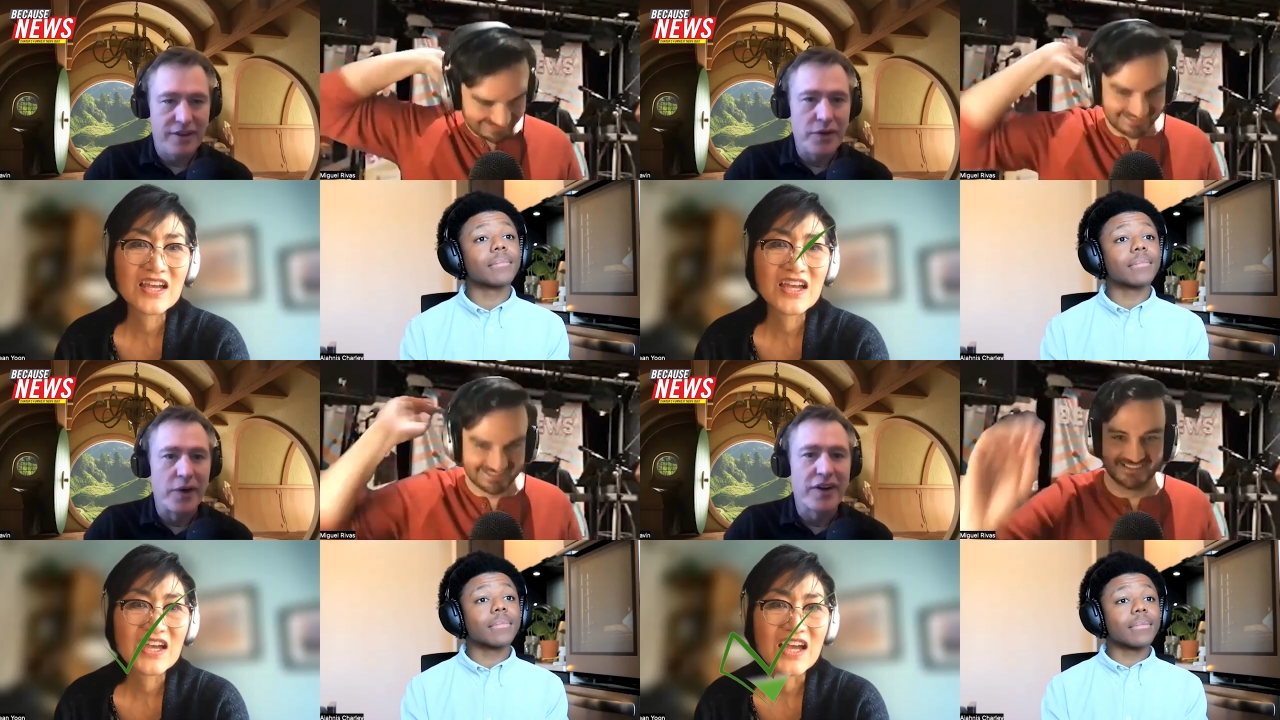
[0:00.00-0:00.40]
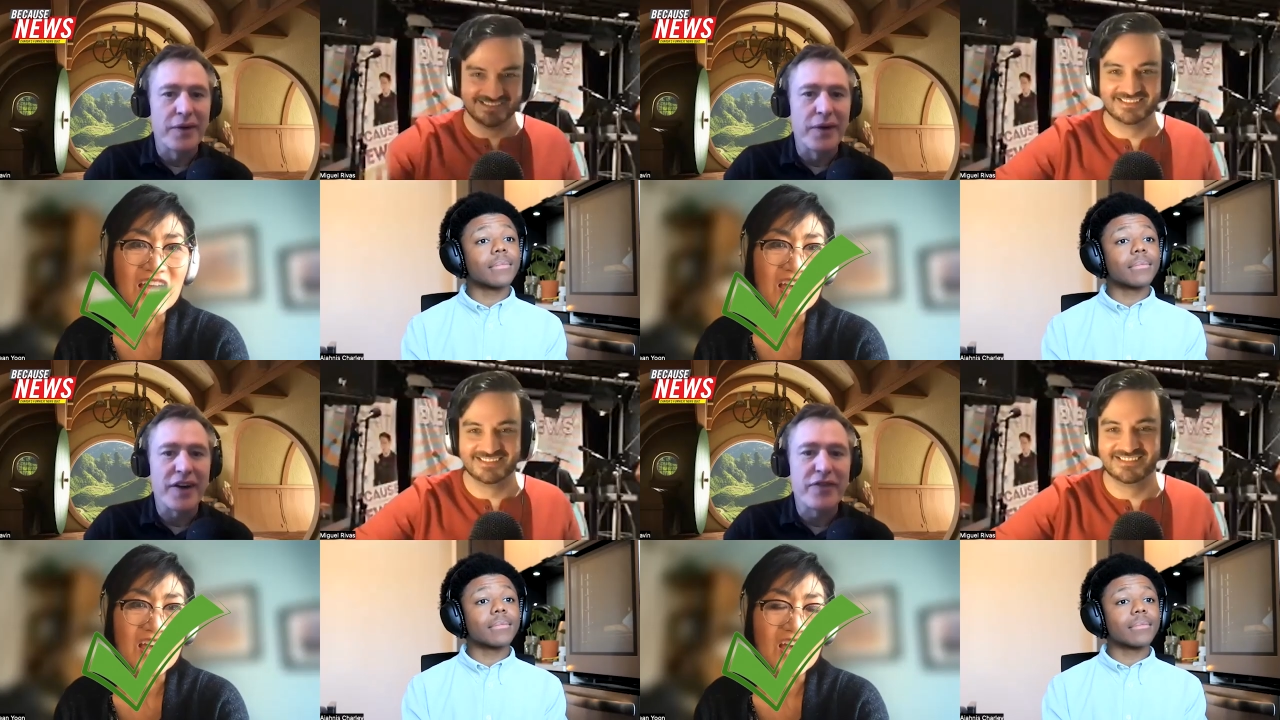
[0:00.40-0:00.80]
Speaker 1: You are
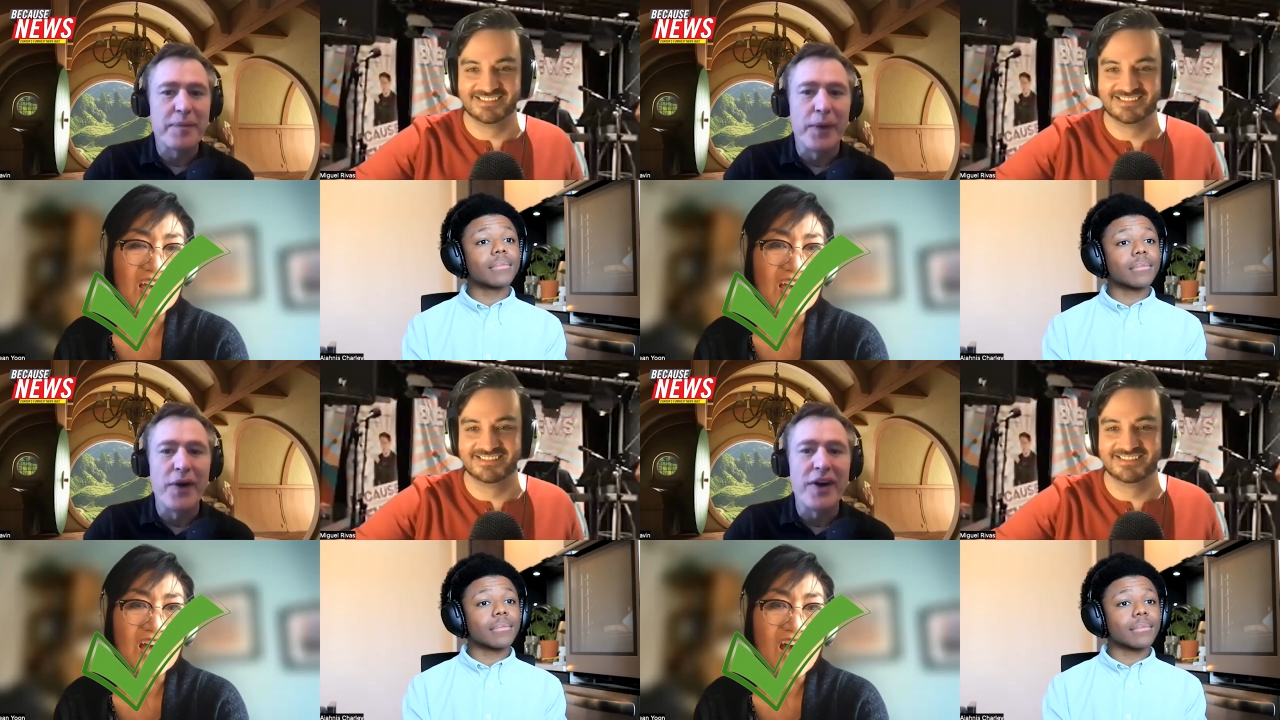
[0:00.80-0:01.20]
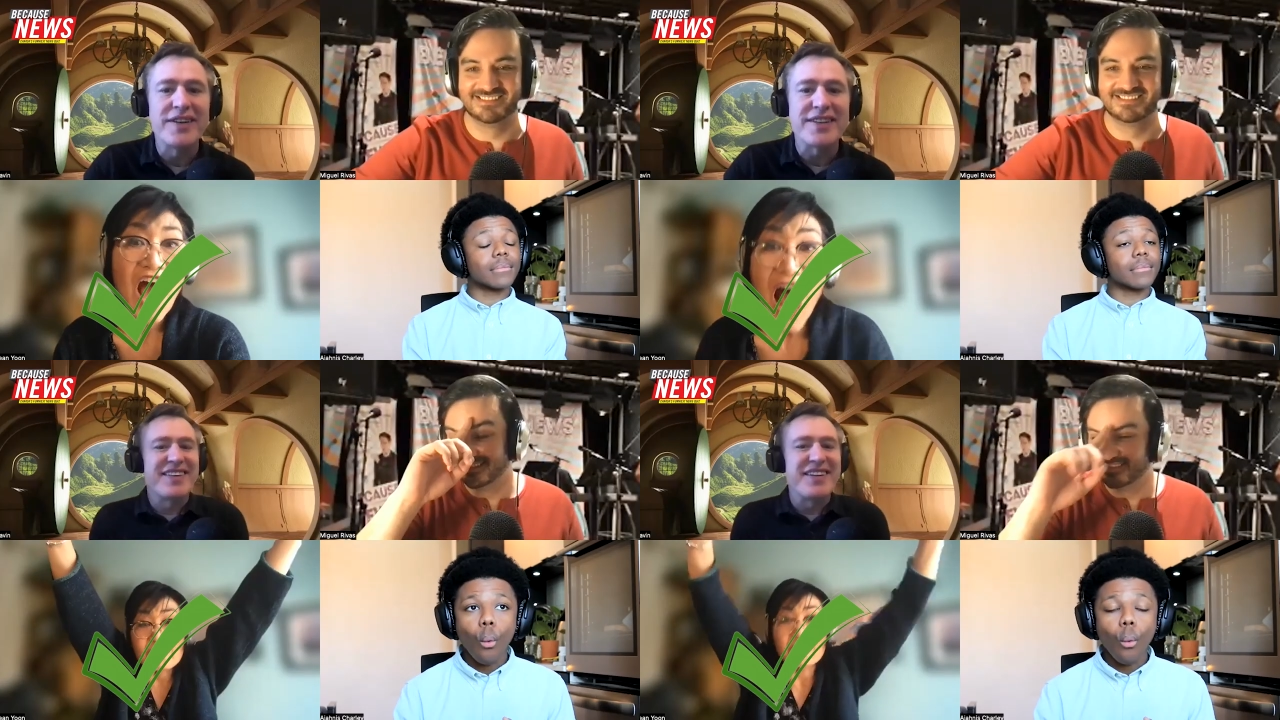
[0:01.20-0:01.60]
correct for the
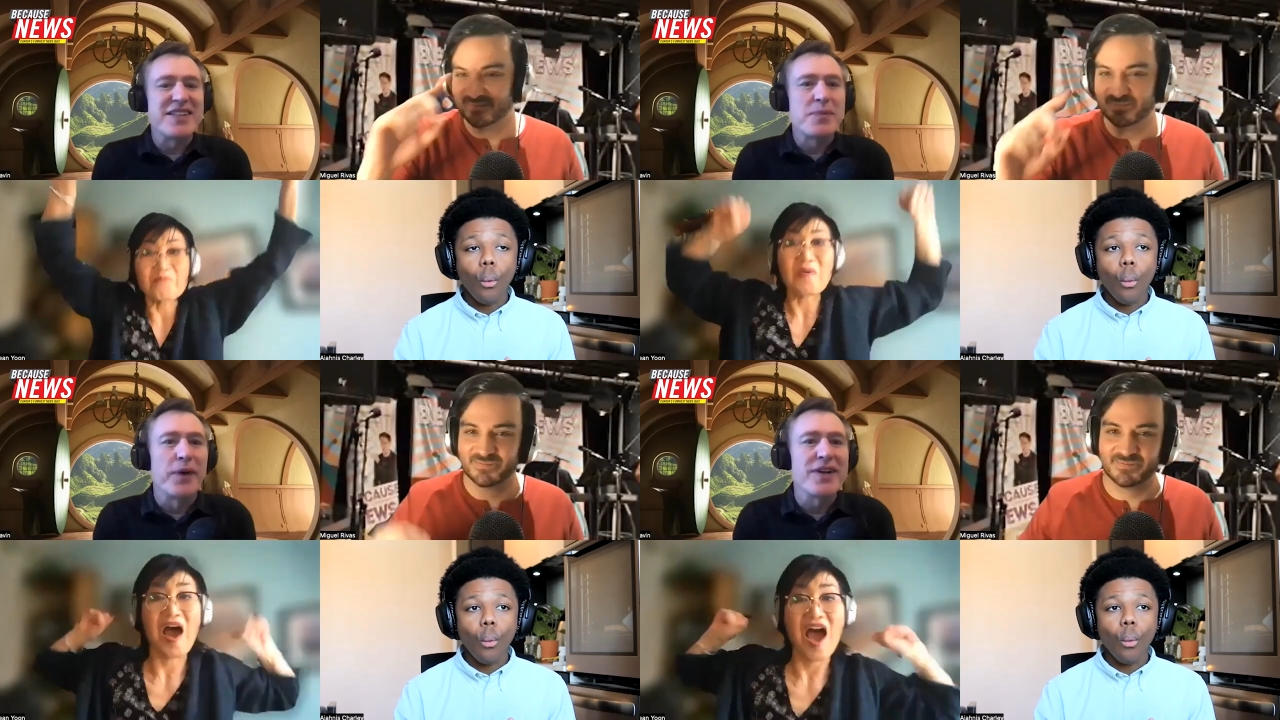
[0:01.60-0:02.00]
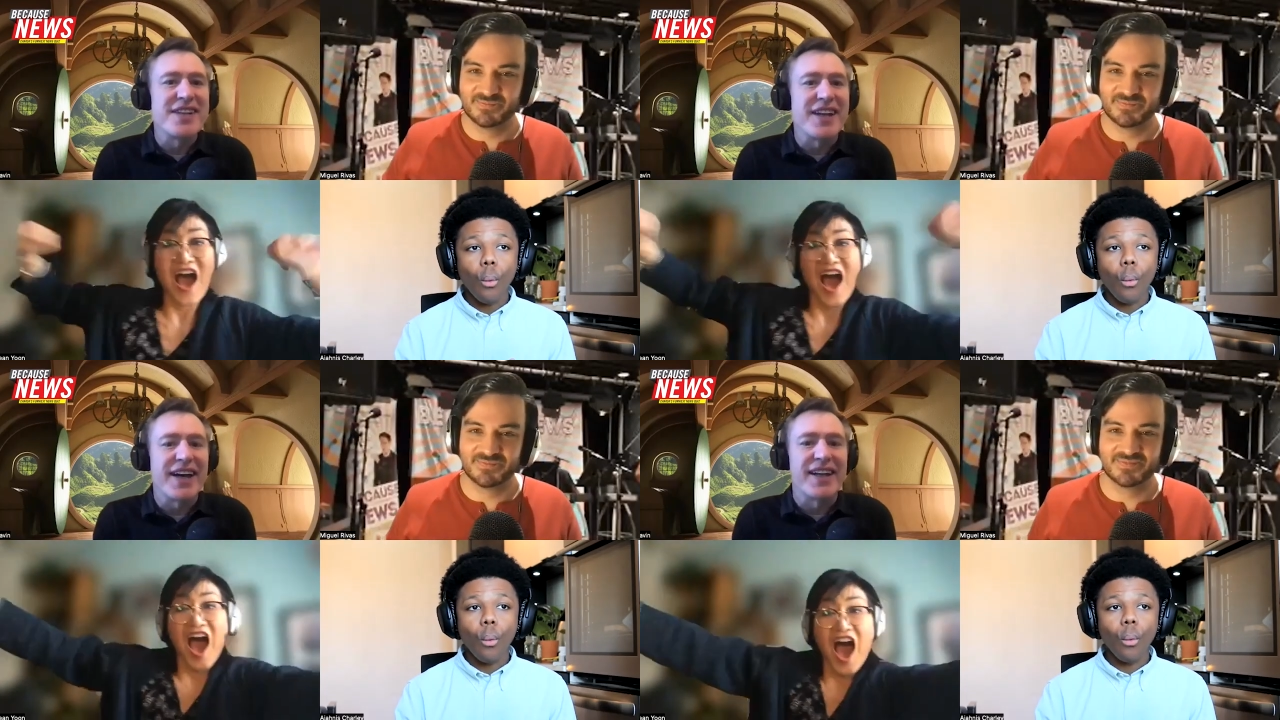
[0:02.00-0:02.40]
point. The
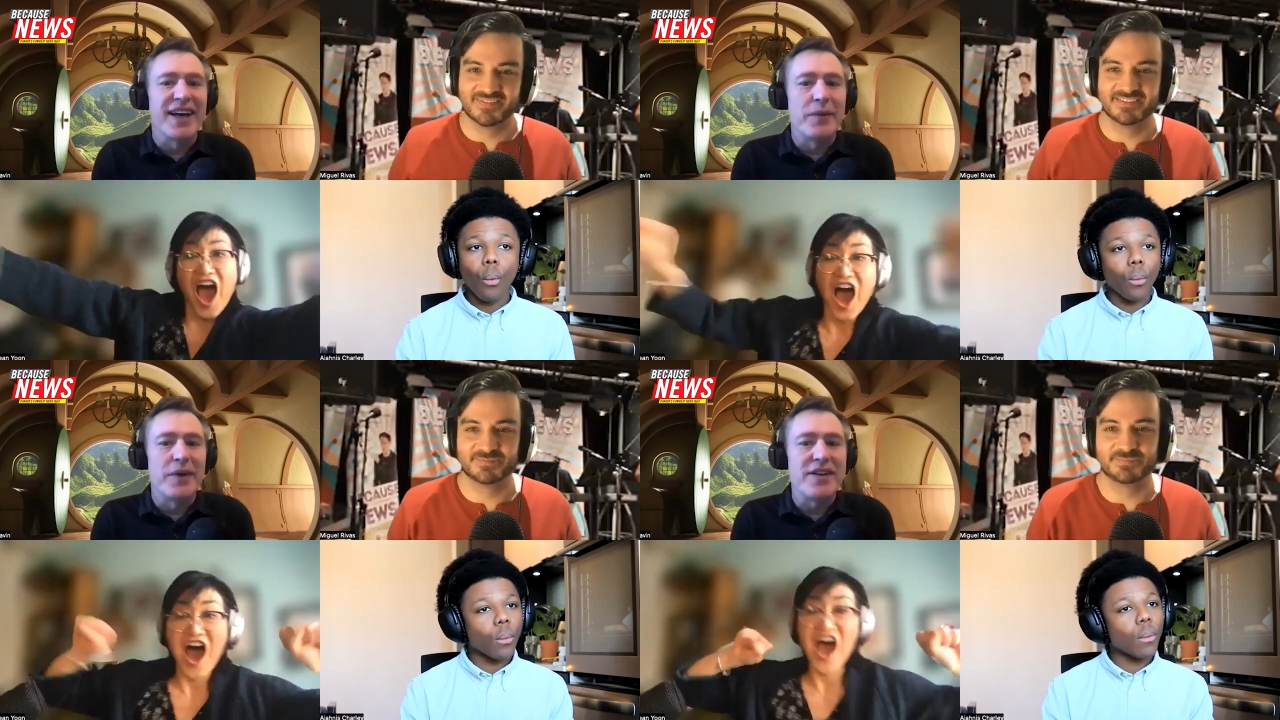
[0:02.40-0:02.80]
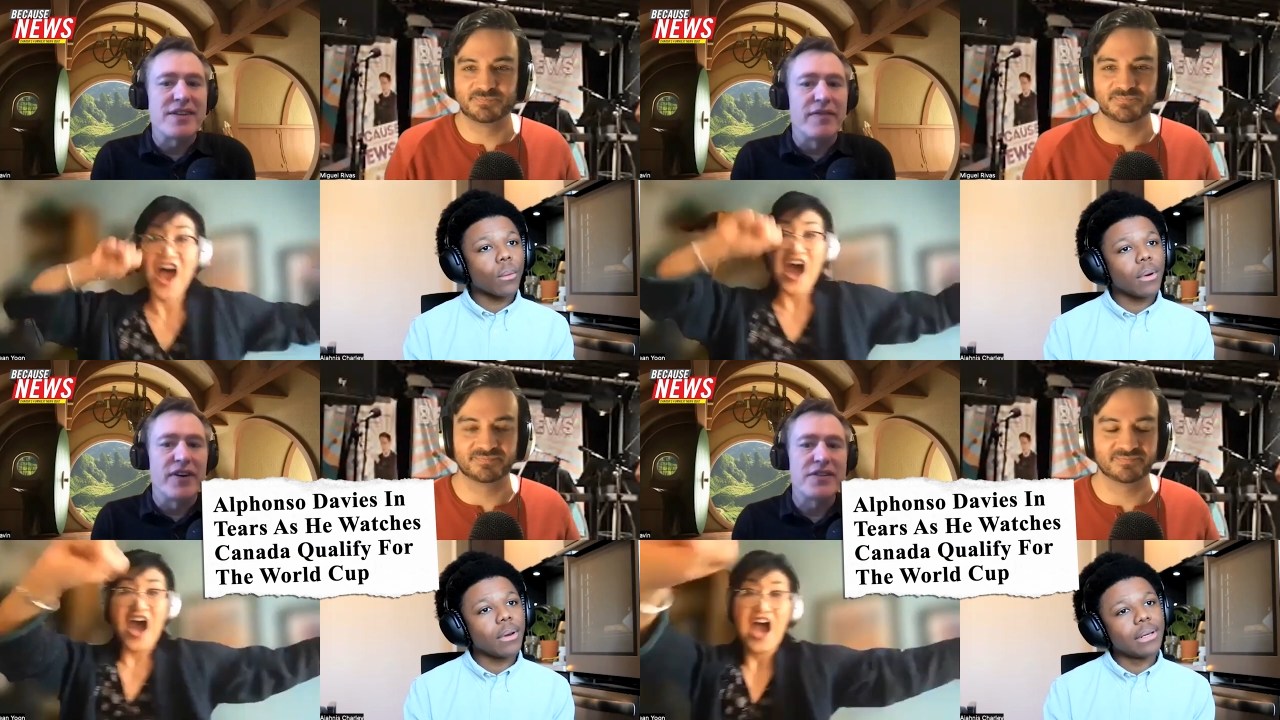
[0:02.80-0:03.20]
Sportsnet headline reads,
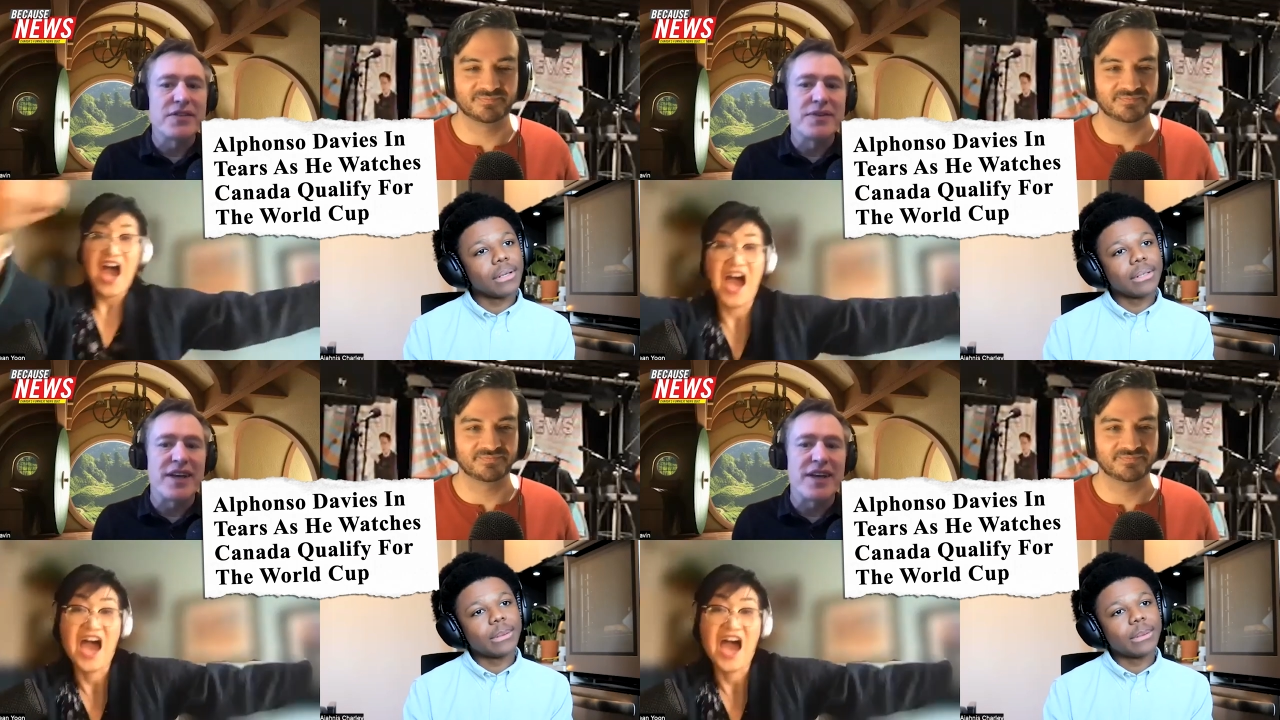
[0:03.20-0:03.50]
Alphonso